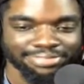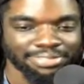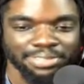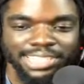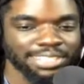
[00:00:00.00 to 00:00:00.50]

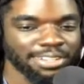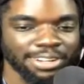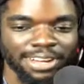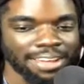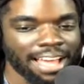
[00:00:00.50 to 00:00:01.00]
We're just gonna go.
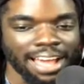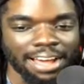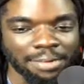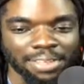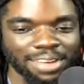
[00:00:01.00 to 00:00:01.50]
I, I,
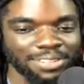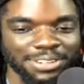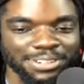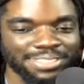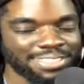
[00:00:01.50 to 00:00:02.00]
I'm not even
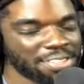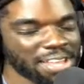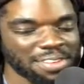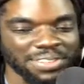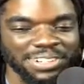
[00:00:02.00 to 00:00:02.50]
going. I'm
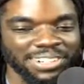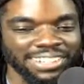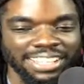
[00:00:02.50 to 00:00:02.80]
not even going.